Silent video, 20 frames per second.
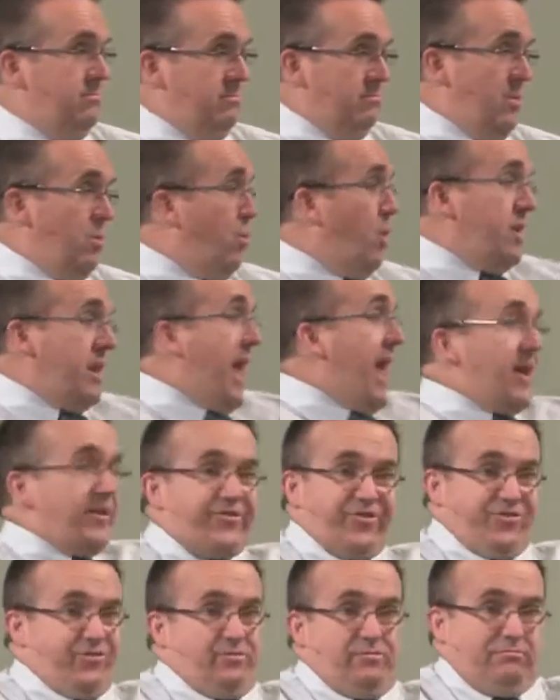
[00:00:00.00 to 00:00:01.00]
And what
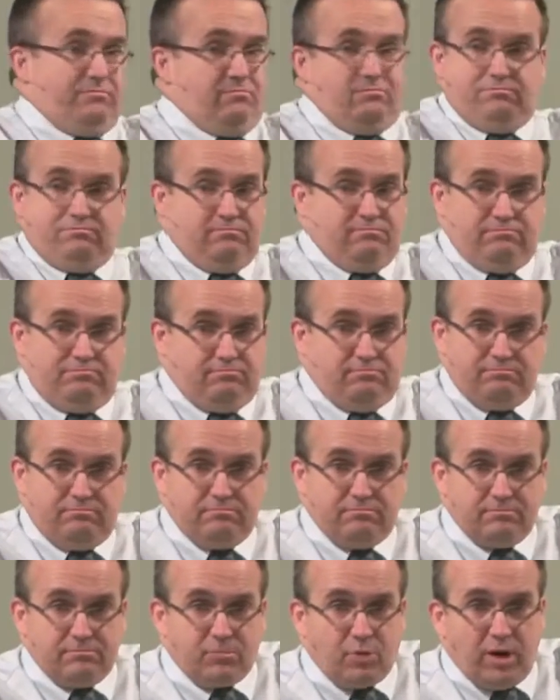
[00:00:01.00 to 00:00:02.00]
next?
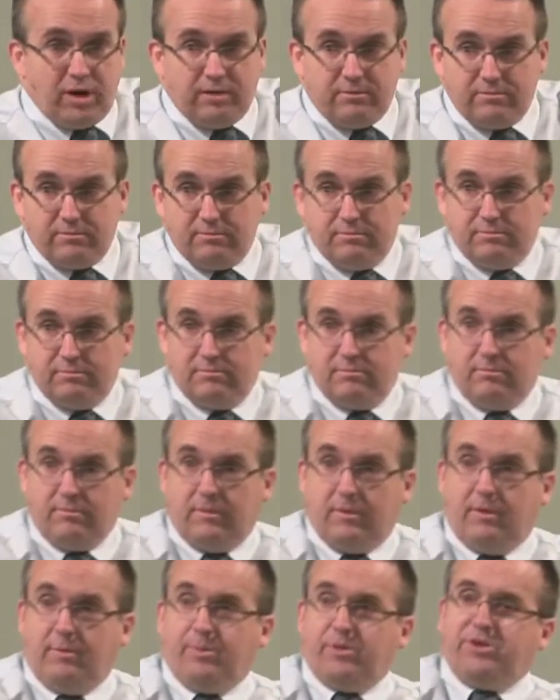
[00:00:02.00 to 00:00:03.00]
Right?
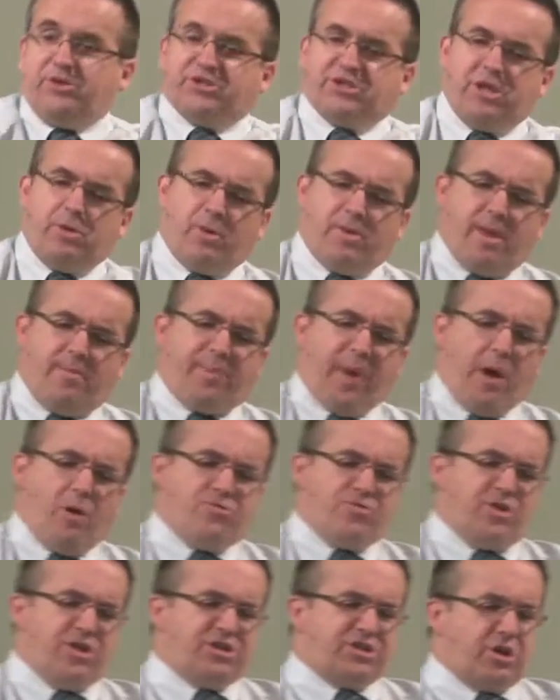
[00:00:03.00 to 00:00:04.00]
But you see, when the
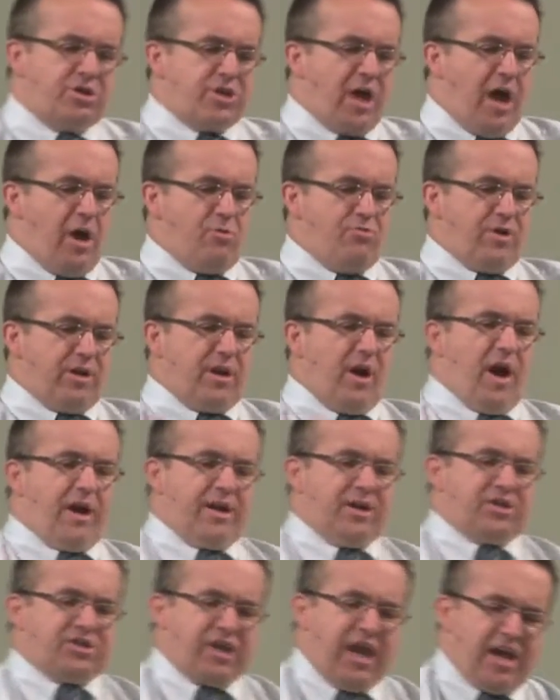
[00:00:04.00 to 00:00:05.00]
boundaries are down
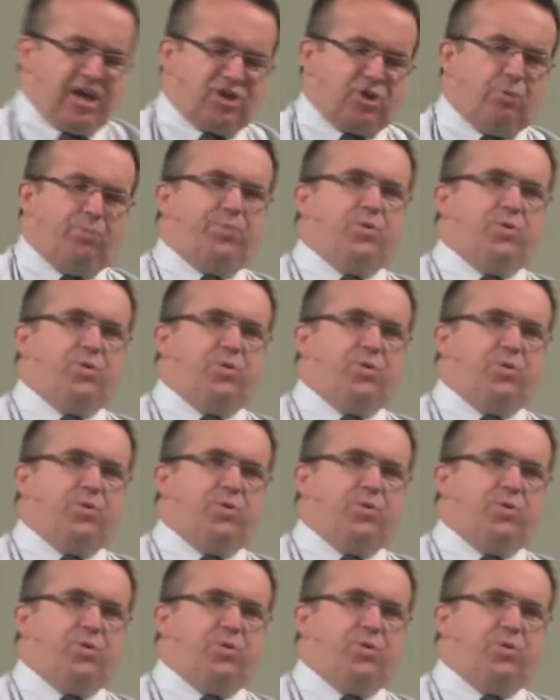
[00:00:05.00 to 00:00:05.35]
regarding sexual